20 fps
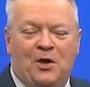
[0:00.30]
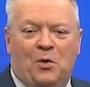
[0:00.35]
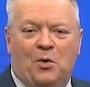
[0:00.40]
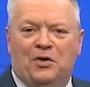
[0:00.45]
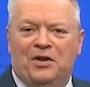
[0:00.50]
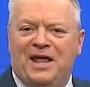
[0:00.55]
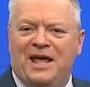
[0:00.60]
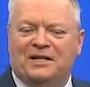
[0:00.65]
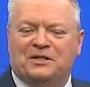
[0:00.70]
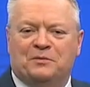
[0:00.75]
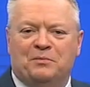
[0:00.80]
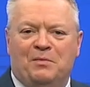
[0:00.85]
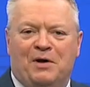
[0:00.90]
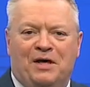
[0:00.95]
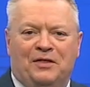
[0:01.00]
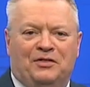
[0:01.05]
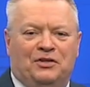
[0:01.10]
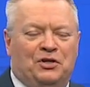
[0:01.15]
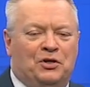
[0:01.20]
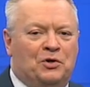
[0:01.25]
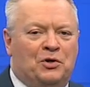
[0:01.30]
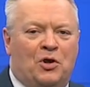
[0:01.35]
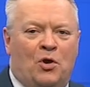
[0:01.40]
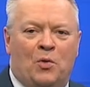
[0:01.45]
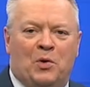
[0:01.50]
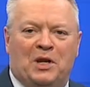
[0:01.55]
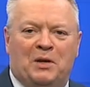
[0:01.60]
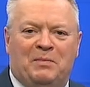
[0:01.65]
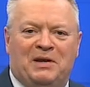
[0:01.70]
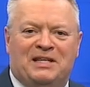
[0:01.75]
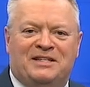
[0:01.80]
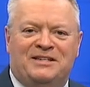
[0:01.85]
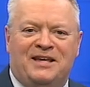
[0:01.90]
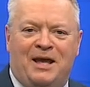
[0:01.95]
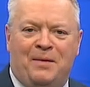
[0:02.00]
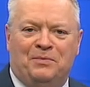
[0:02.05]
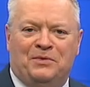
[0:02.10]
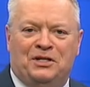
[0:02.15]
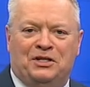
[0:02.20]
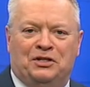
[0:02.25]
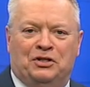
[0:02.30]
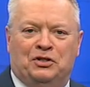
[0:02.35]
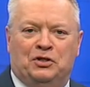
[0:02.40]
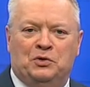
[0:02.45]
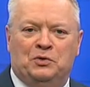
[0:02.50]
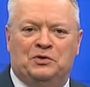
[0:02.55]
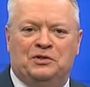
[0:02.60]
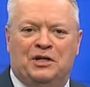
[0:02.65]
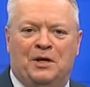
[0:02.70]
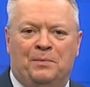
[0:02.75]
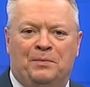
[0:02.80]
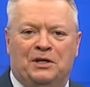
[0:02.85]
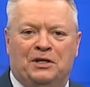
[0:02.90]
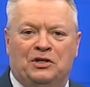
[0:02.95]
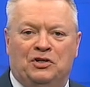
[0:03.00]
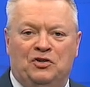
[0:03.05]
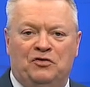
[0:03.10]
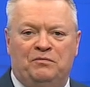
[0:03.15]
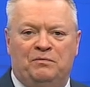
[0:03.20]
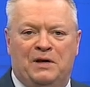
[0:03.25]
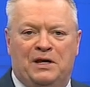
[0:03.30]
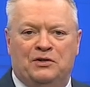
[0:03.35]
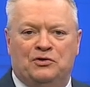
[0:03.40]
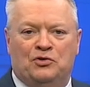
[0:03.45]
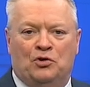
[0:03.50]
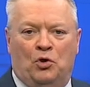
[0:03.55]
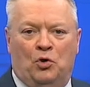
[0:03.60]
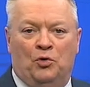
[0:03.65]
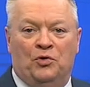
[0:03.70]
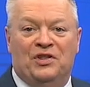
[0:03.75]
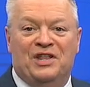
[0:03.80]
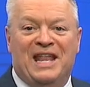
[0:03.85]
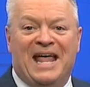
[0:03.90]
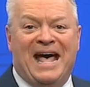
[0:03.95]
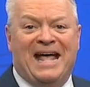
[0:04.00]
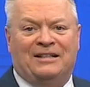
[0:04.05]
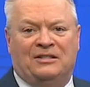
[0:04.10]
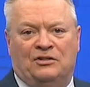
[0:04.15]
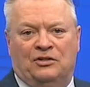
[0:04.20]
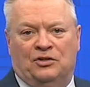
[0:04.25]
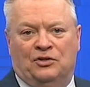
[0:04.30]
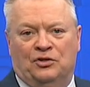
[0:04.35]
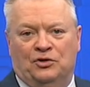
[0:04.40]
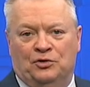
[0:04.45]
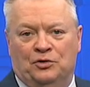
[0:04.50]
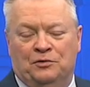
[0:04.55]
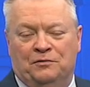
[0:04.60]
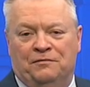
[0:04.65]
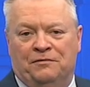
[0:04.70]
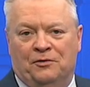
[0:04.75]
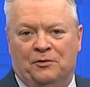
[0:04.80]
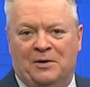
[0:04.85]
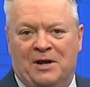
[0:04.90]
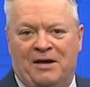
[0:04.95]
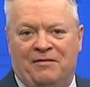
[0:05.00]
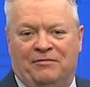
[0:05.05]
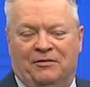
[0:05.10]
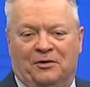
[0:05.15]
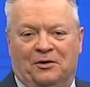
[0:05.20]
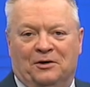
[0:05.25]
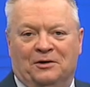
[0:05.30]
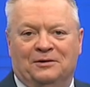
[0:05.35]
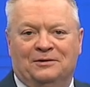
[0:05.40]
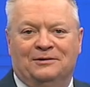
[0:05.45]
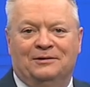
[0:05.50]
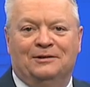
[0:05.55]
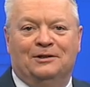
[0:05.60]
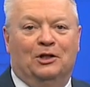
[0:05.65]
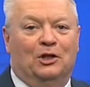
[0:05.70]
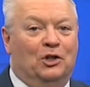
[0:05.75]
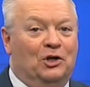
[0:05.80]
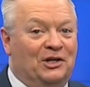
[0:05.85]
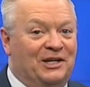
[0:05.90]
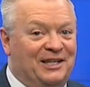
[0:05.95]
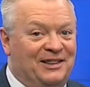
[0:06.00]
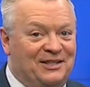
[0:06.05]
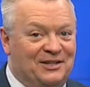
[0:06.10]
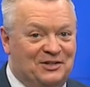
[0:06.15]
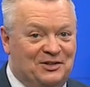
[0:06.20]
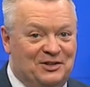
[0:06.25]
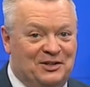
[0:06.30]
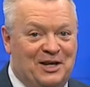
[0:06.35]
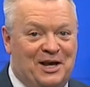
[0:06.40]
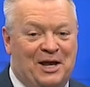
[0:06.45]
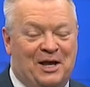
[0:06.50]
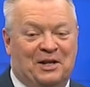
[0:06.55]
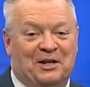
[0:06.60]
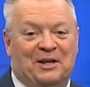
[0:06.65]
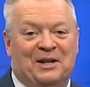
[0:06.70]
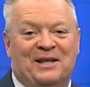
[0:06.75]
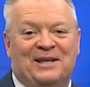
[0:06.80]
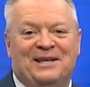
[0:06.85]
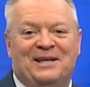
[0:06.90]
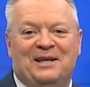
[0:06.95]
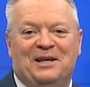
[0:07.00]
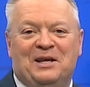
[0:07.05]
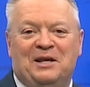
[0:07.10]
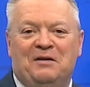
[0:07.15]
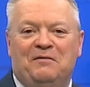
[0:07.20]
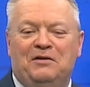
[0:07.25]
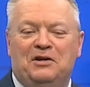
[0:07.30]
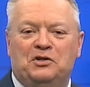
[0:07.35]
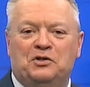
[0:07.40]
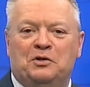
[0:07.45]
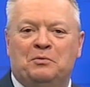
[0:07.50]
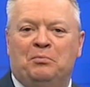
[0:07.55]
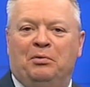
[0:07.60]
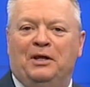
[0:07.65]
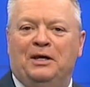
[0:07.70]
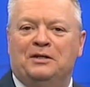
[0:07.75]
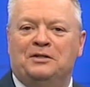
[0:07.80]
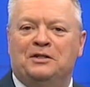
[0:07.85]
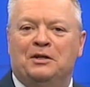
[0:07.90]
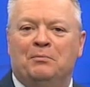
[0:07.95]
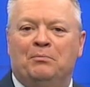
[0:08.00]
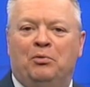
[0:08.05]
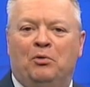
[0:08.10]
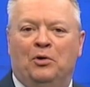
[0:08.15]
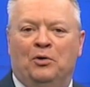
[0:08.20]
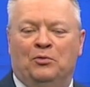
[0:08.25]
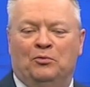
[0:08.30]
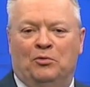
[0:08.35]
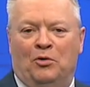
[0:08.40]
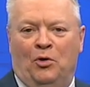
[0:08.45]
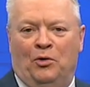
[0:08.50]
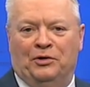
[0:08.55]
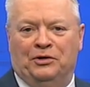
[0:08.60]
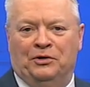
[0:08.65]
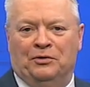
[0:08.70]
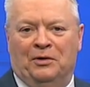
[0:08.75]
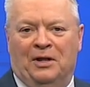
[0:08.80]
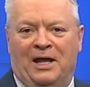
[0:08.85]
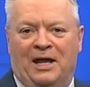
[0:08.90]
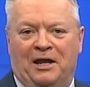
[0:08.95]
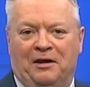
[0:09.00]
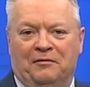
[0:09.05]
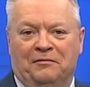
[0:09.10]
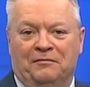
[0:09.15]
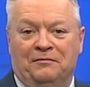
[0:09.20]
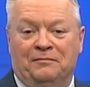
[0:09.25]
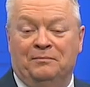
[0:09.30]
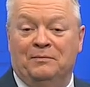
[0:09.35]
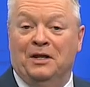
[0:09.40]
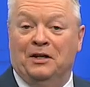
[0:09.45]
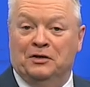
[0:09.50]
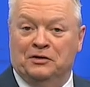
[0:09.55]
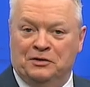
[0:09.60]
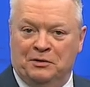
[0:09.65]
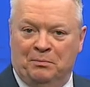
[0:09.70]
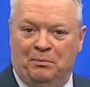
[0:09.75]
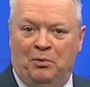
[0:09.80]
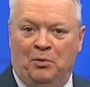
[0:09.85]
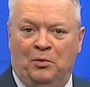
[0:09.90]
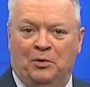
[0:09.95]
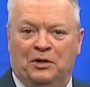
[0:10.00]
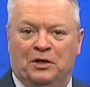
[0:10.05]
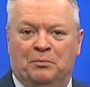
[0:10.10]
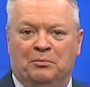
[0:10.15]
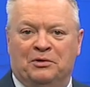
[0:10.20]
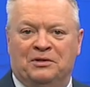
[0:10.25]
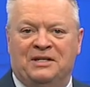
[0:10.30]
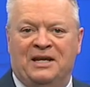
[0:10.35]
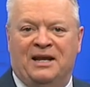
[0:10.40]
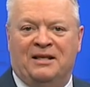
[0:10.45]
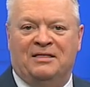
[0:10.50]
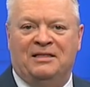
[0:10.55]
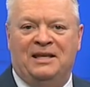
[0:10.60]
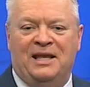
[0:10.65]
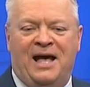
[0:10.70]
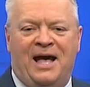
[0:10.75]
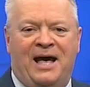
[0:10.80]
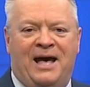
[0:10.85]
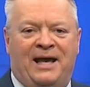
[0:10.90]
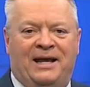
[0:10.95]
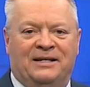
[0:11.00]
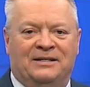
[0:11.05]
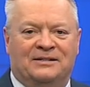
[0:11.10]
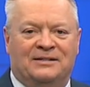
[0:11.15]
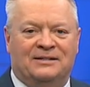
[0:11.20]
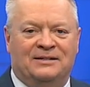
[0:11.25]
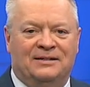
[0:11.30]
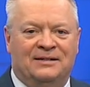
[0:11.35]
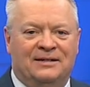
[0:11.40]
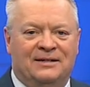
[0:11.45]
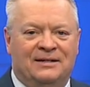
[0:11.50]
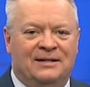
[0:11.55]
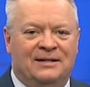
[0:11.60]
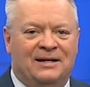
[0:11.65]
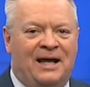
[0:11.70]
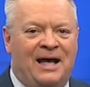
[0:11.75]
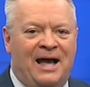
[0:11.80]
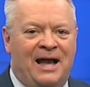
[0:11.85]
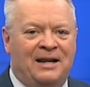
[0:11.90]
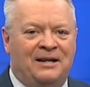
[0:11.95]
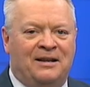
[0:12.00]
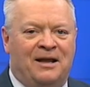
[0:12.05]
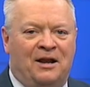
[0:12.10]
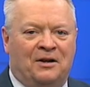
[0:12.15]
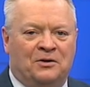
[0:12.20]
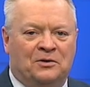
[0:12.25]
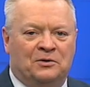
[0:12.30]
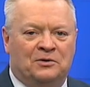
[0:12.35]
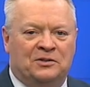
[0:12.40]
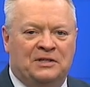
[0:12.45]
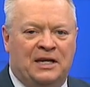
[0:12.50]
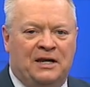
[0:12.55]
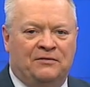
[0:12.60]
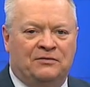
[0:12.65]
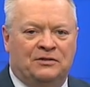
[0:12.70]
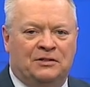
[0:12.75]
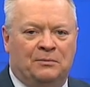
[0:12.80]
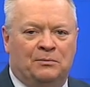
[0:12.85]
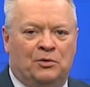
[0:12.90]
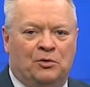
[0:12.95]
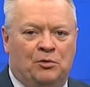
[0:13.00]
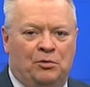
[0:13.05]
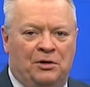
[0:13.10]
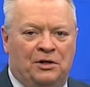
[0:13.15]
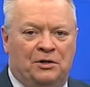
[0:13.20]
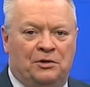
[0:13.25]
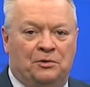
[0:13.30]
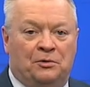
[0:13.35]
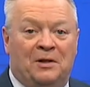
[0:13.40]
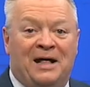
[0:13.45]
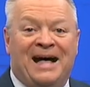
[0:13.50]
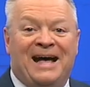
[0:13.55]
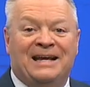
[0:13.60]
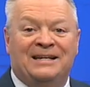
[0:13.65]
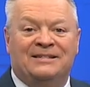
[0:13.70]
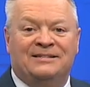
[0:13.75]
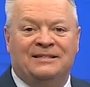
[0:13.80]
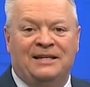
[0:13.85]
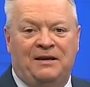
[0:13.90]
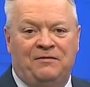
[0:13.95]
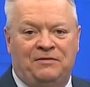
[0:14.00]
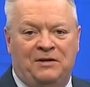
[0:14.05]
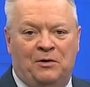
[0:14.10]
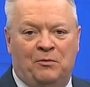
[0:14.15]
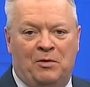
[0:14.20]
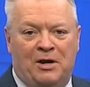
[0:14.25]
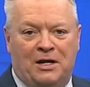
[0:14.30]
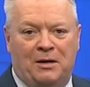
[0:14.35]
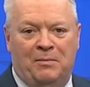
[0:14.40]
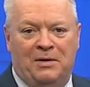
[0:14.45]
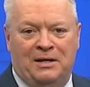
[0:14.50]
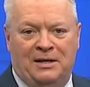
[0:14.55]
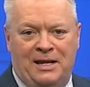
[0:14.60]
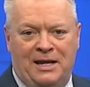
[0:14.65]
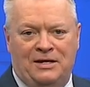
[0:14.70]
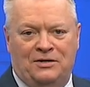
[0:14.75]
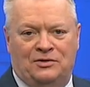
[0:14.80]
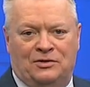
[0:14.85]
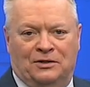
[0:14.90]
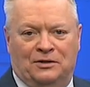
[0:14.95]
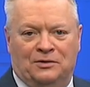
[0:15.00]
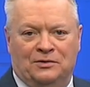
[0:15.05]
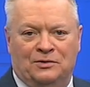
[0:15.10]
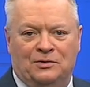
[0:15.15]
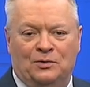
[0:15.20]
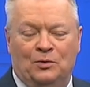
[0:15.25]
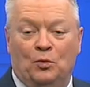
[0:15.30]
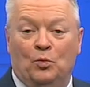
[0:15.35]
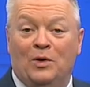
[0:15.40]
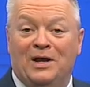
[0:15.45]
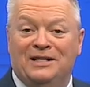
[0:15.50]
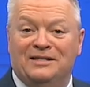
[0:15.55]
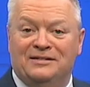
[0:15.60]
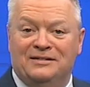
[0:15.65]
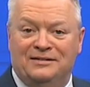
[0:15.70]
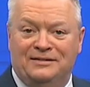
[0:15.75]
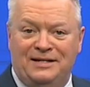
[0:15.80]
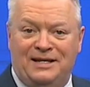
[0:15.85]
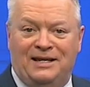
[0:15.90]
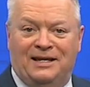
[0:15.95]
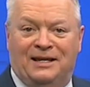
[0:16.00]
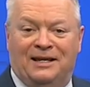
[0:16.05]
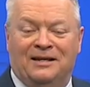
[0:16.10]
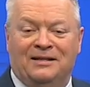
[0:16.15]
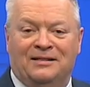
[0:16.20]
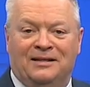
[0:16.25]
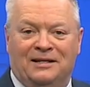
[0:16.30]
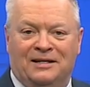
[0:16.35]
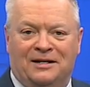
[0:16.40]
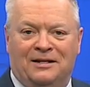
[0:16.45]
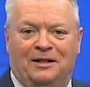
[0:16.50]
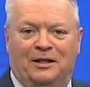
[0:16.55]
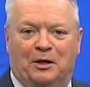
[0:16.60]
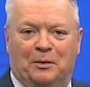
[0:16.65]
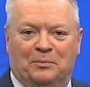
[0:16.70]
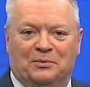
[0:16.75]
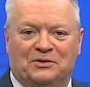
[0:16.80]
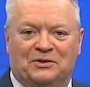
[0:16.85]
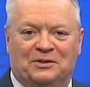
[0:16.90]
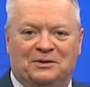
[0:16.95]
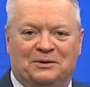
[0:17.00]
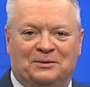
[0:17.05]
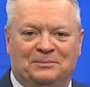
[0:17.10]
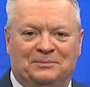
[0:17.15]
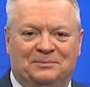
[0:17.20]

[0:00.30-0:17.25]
Well, next month, you're going to be tempted to do something you've been told not to do forever. Look at the sun. Vision plays an important role in your life, and it's important to protect the eyes. Eye doctors have some critical eye safety recommendations when seeing the eclipse.